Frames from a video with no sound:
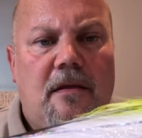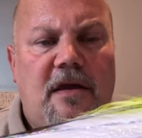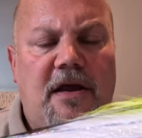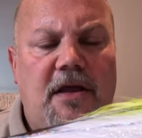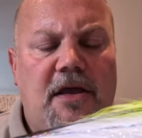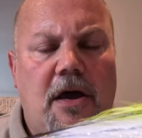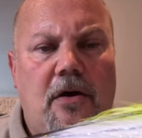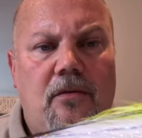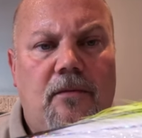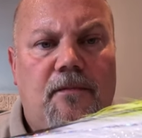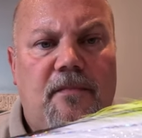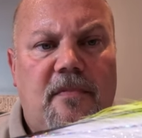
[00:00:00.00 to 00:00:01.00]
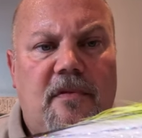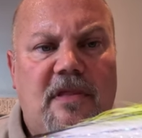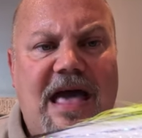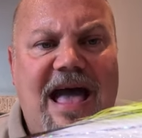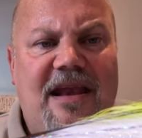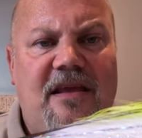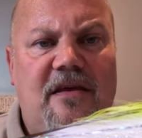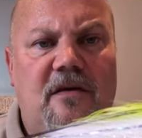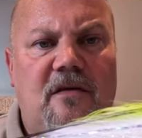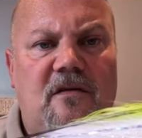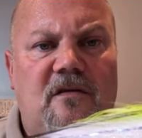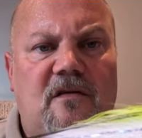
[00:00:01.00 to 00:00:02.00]
there you go. That
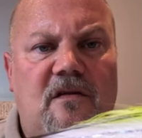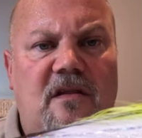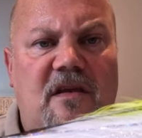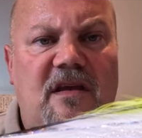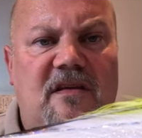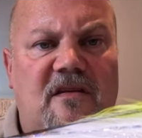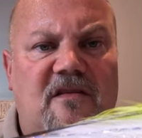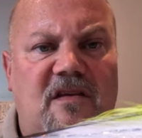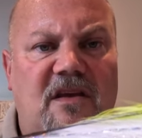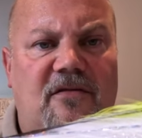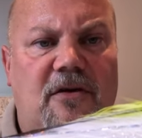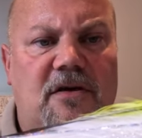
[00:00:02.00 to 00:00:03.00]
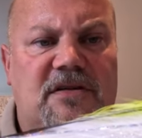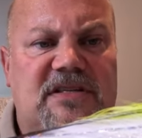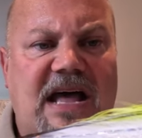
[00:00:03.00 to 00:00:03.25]
is the Deceiver